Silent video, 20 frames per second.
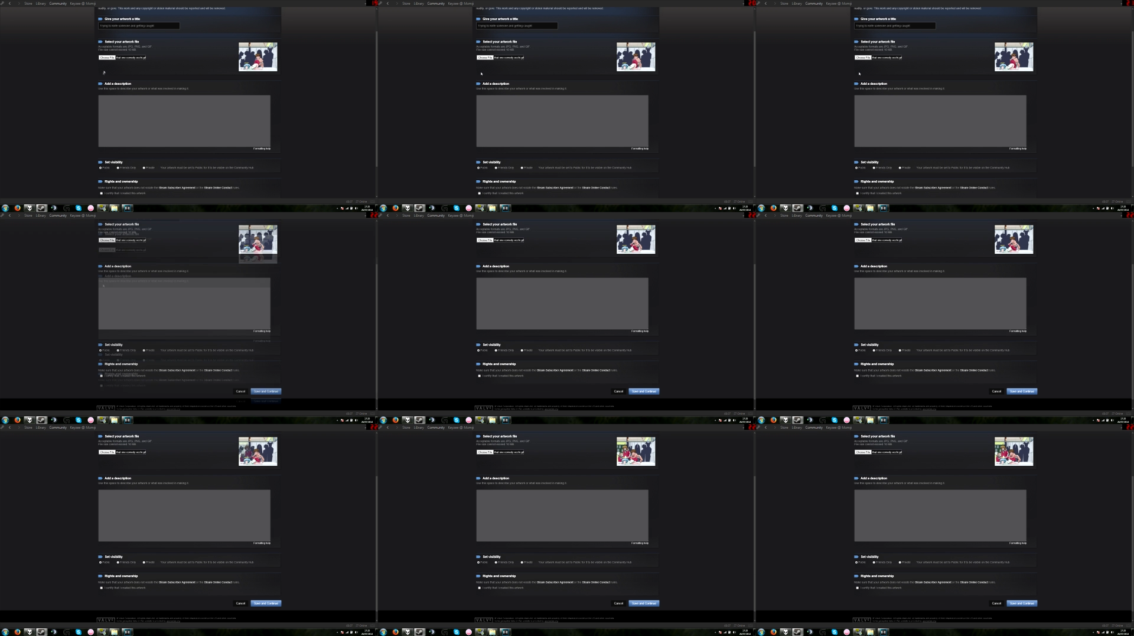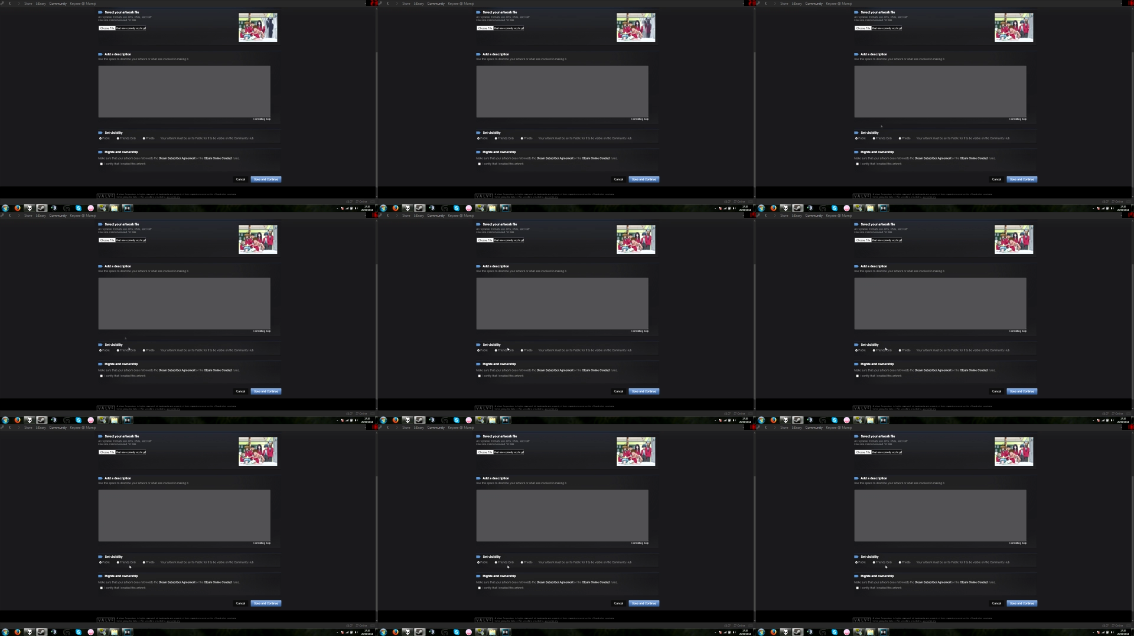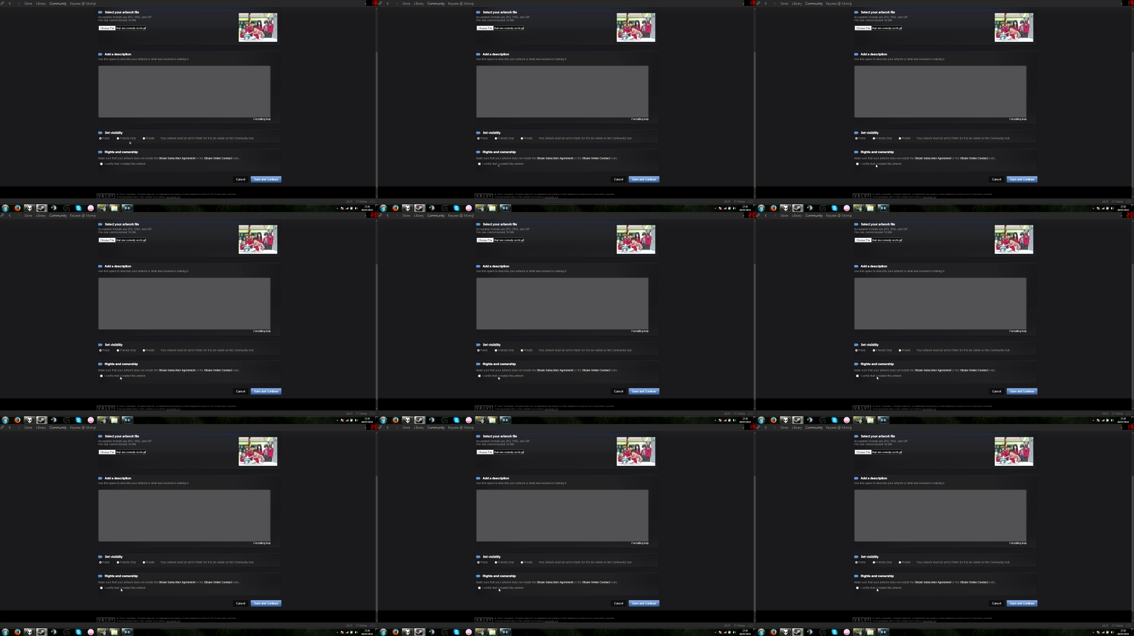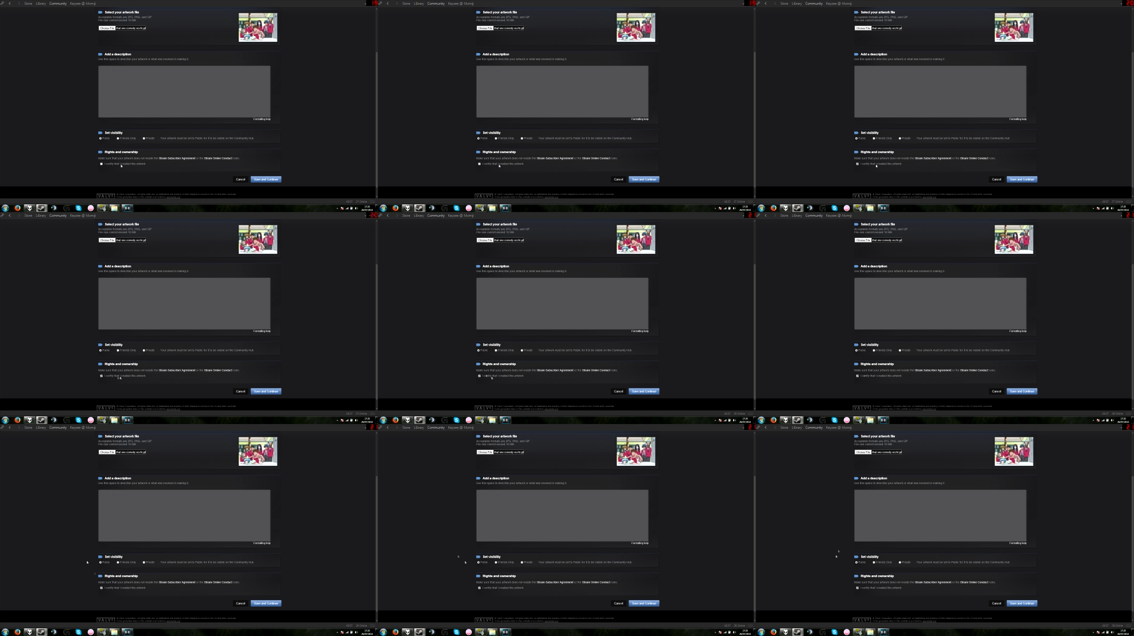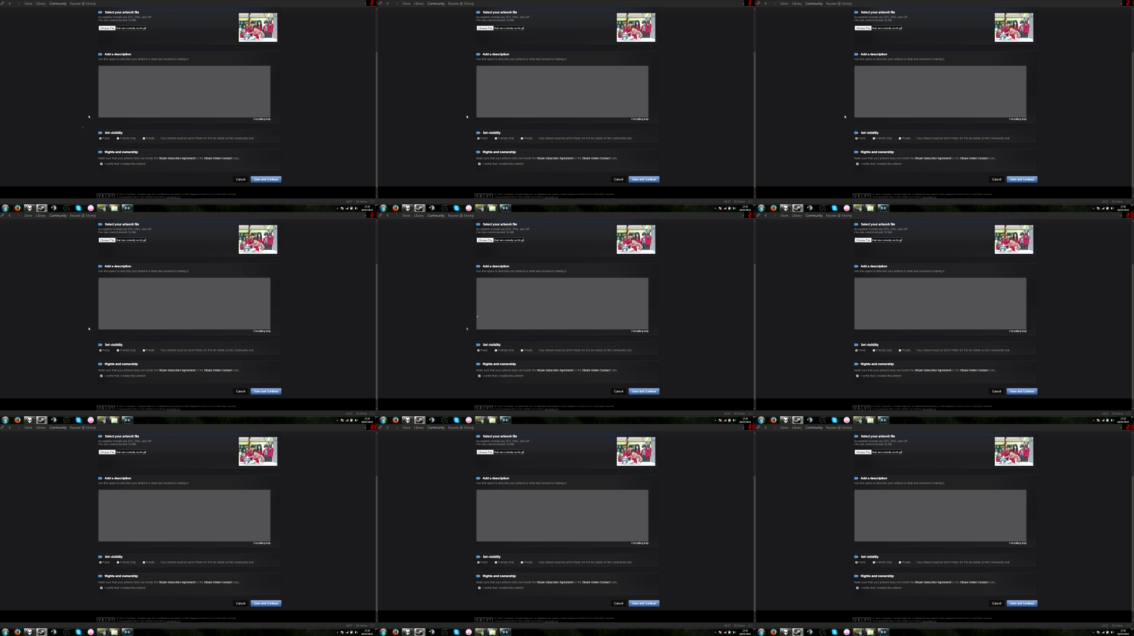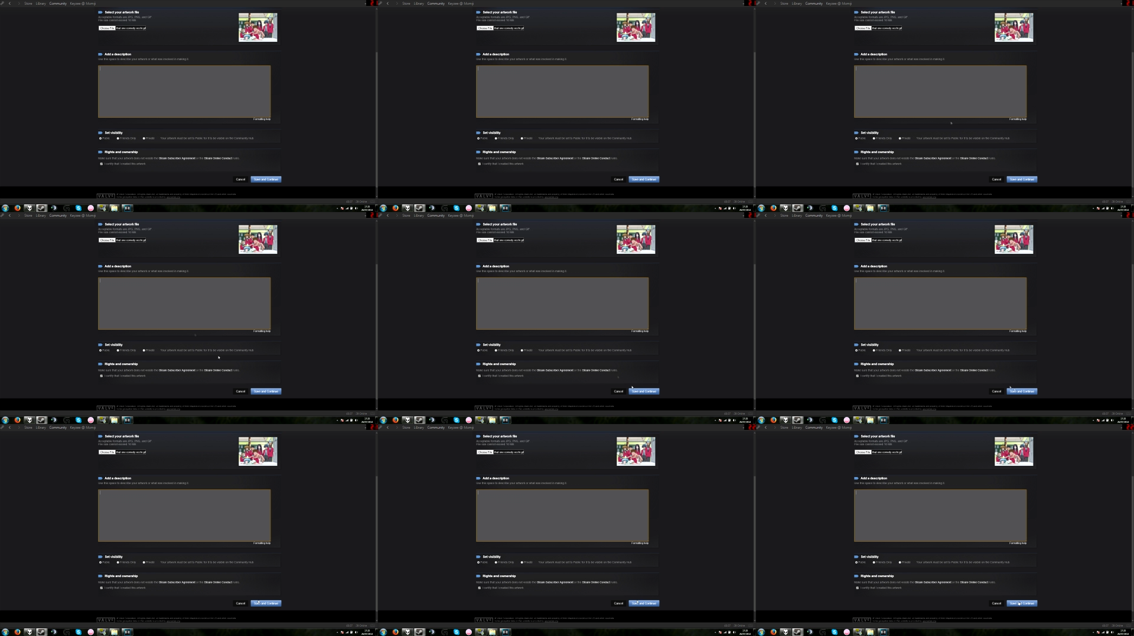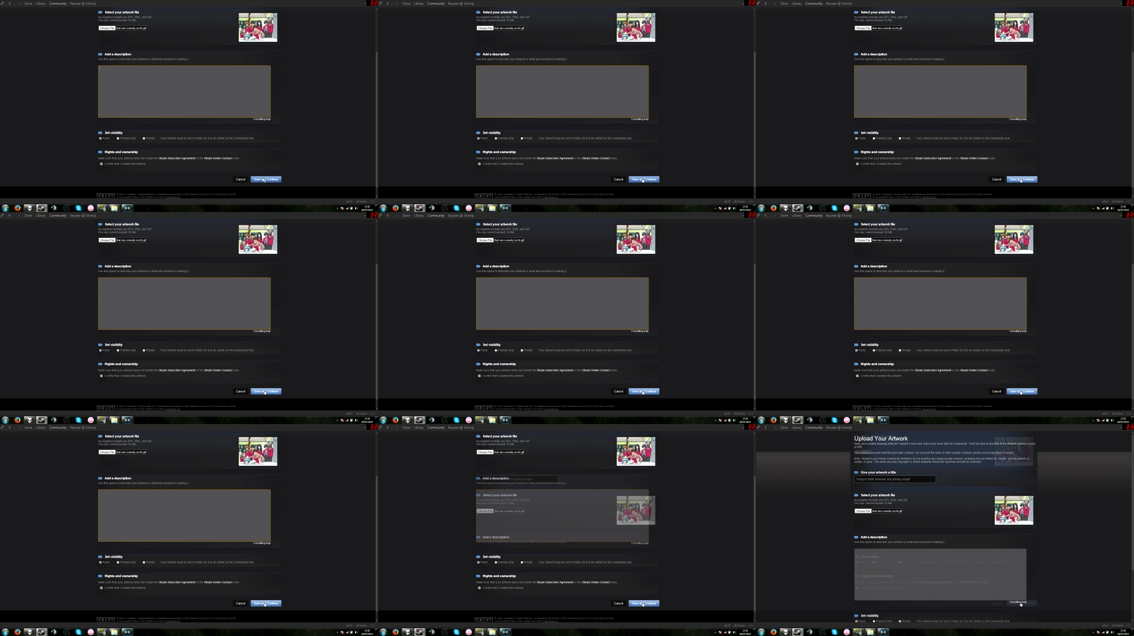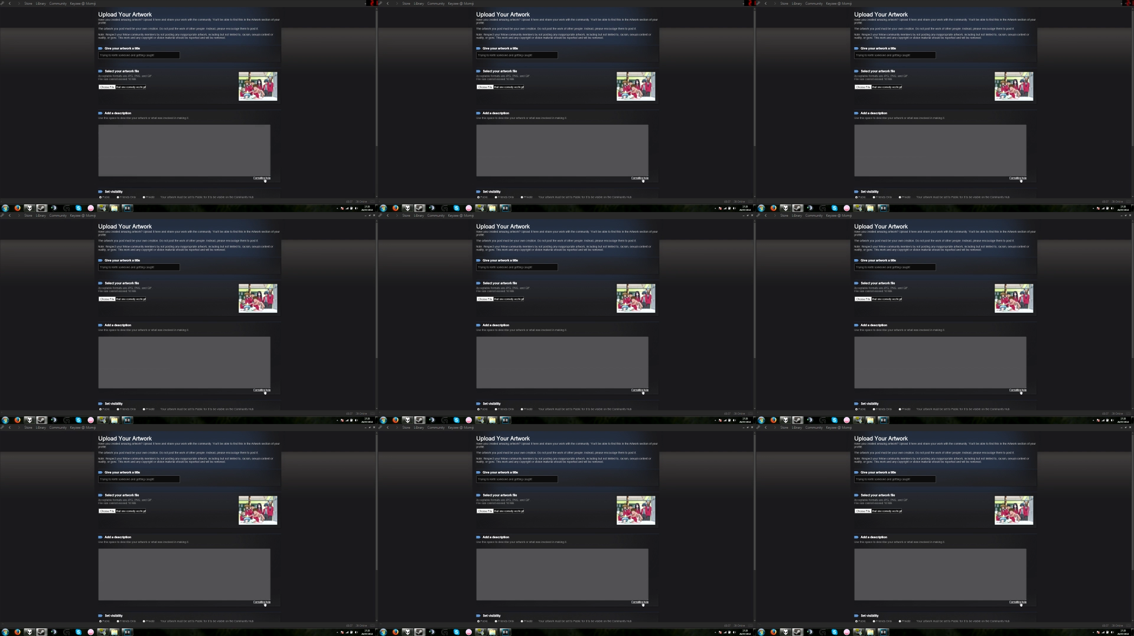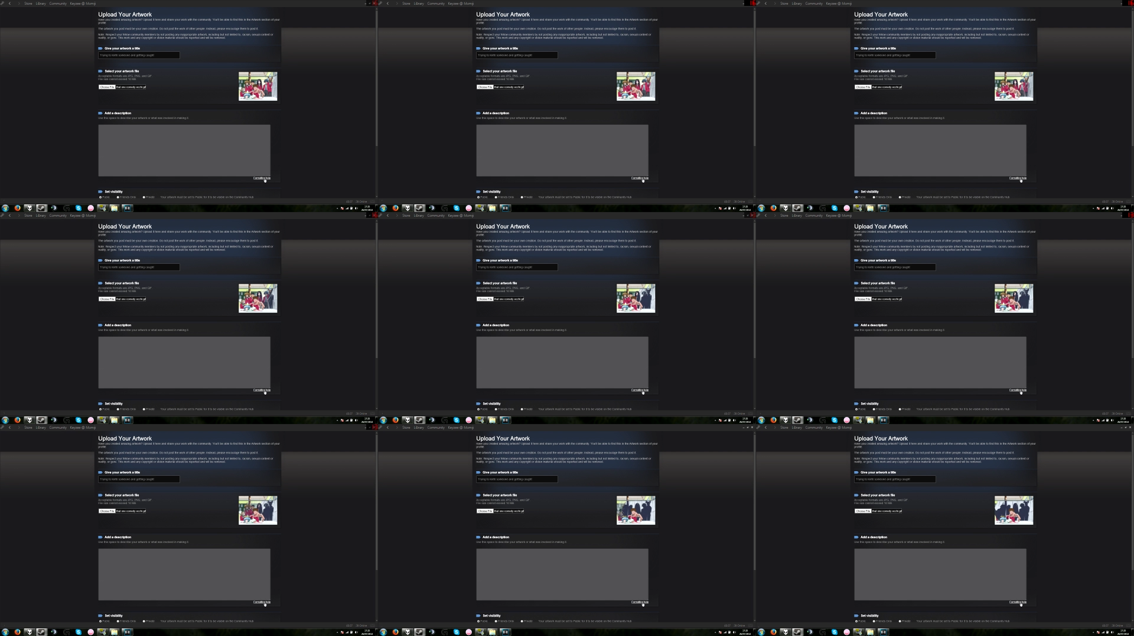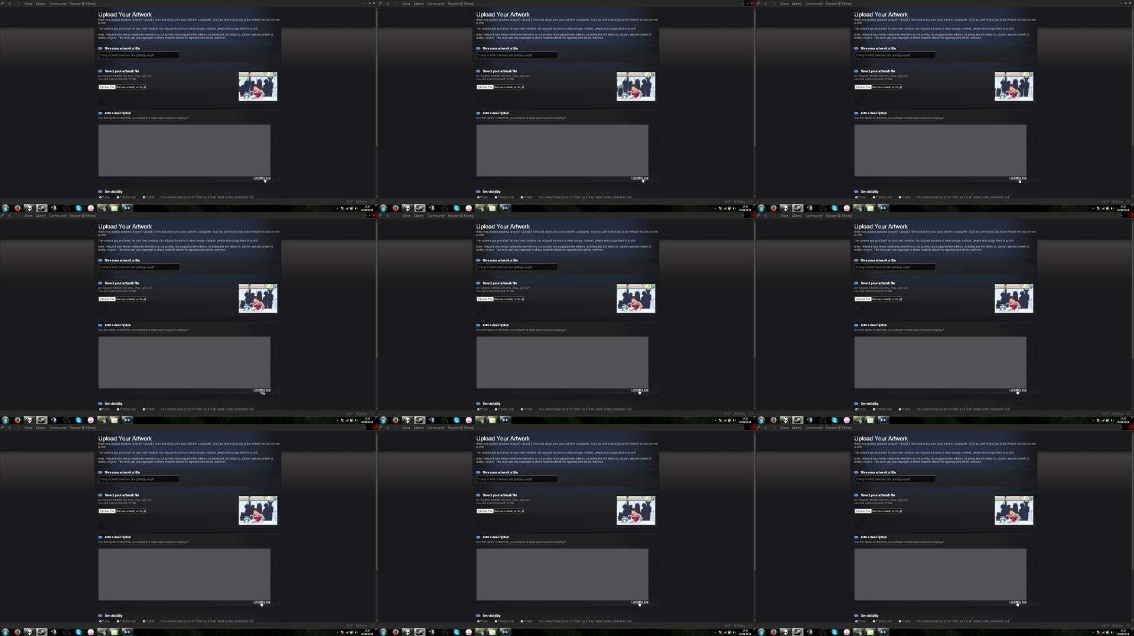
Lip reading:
No face is visible, so there are no lips to read.